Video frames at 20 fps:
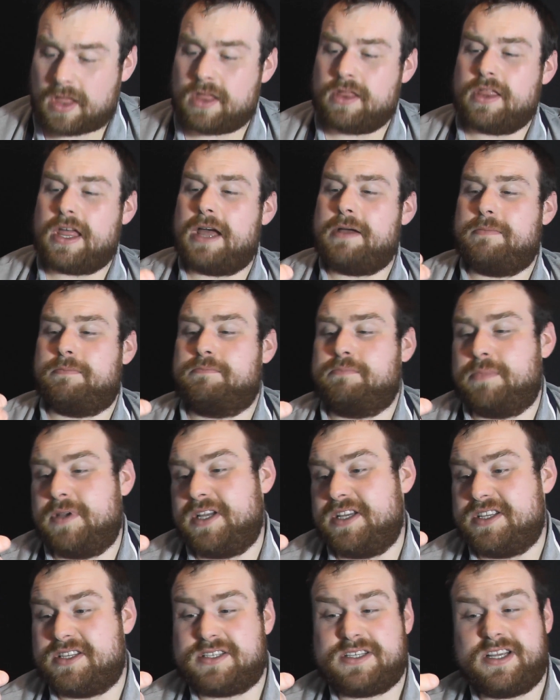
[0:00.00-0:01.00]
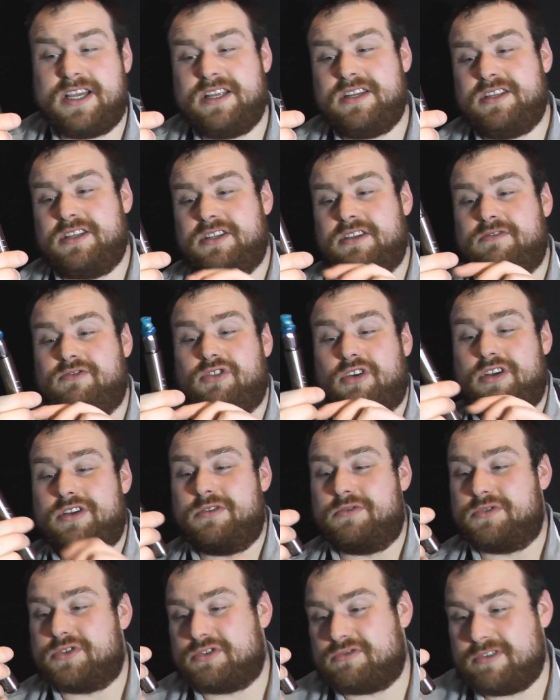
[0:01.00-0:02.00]
that being said, you've got a
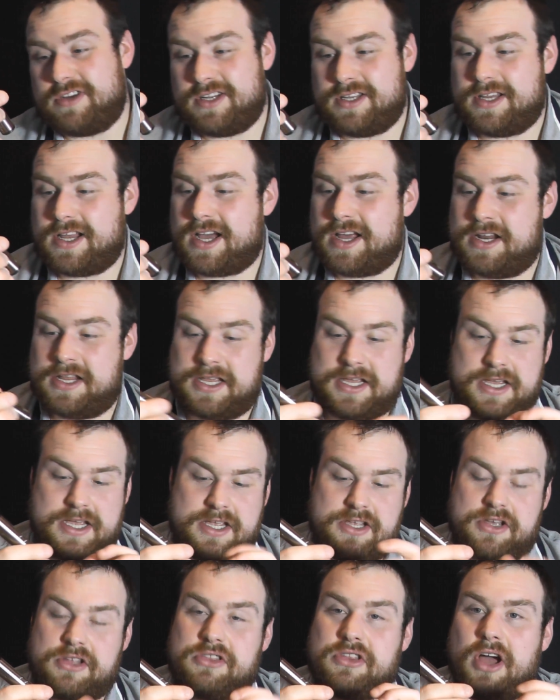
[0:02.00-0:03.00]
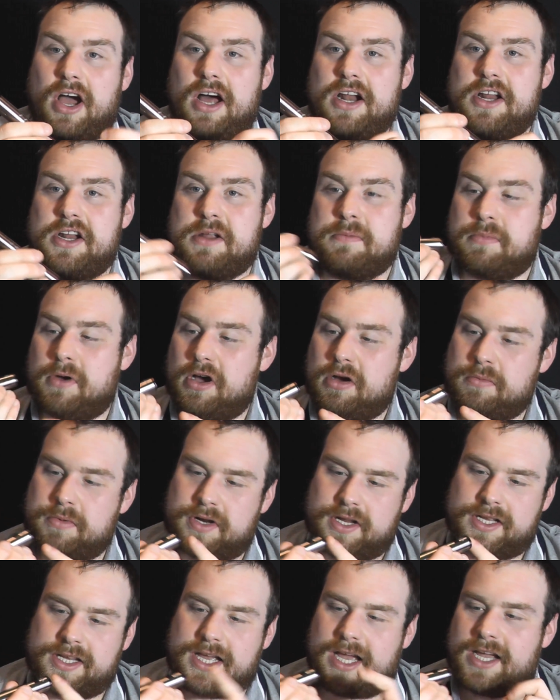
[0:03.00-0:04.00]
little screen down here, your dial at the bottom
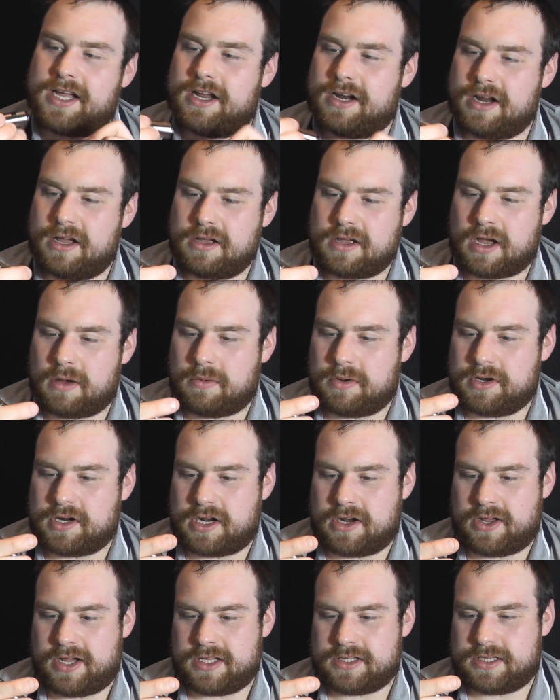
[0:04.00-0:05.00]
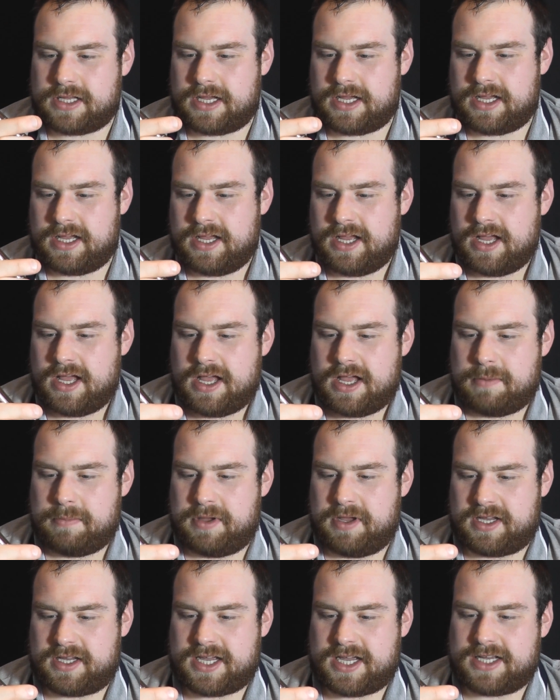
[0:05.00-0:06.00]
with a Kanger logo on. I like that.
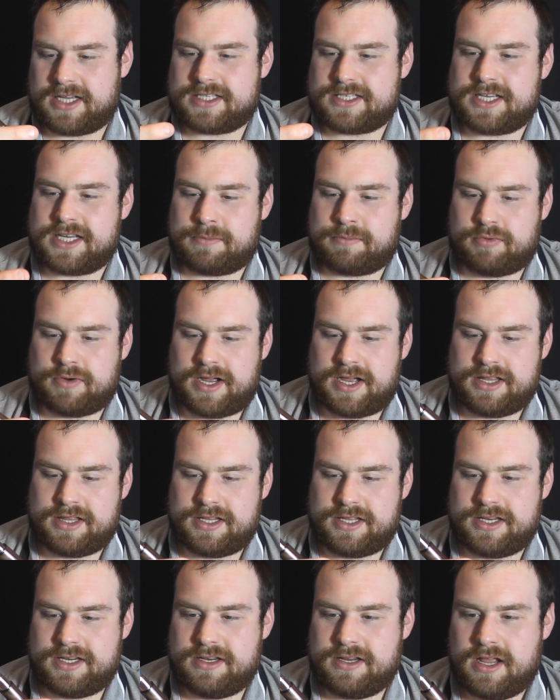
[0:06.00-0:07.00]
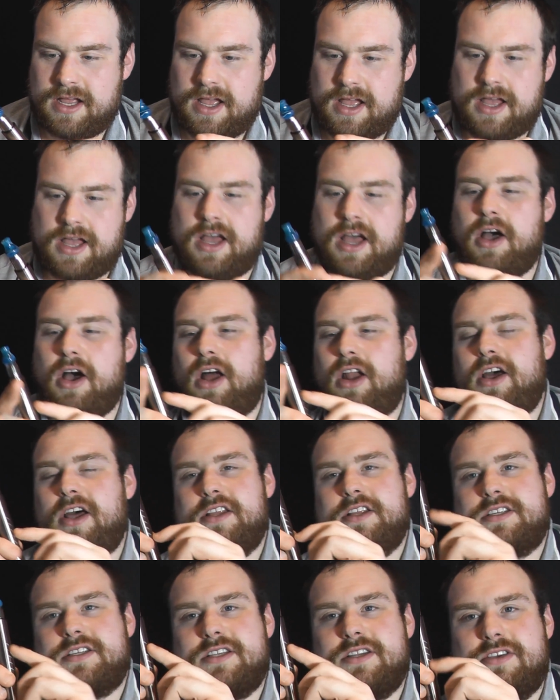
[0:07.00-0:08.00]
Bit of Kanger Tech branding. I
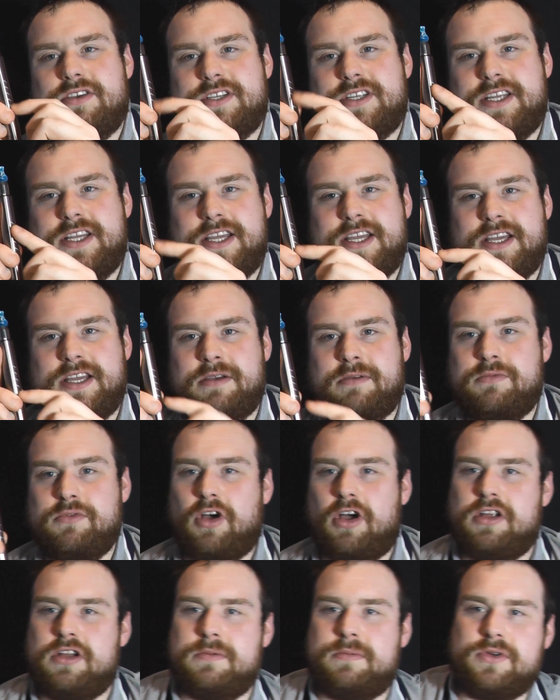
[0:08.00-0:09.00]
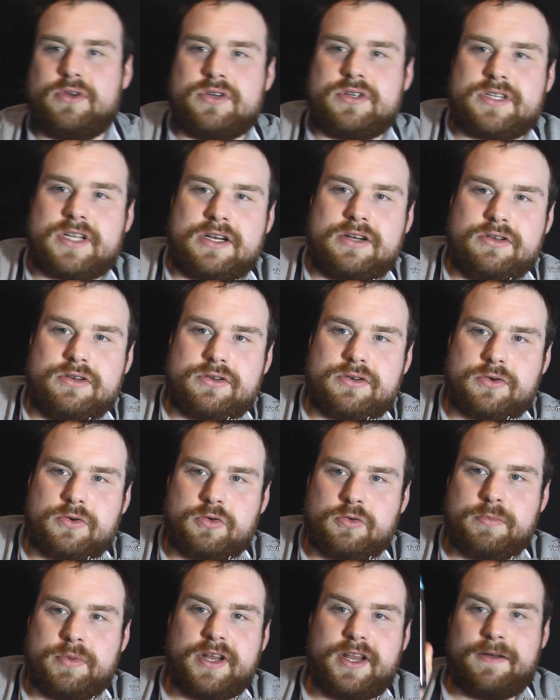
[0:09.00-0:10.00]
like the slots here, not only because they look
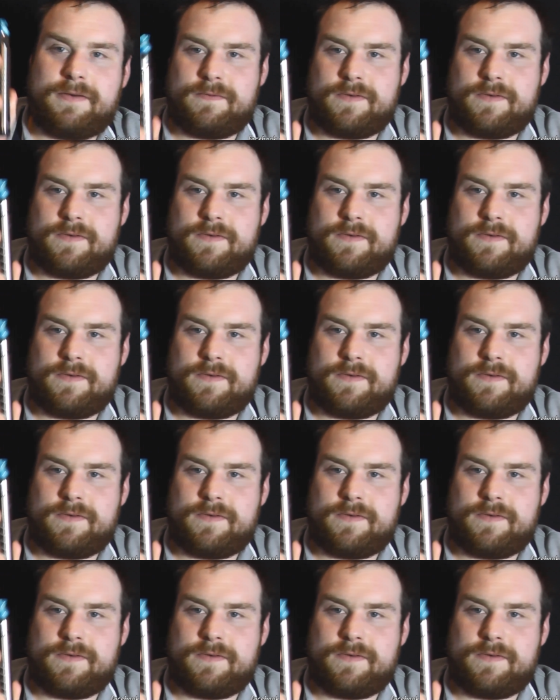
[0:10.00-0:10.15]
cool, but they're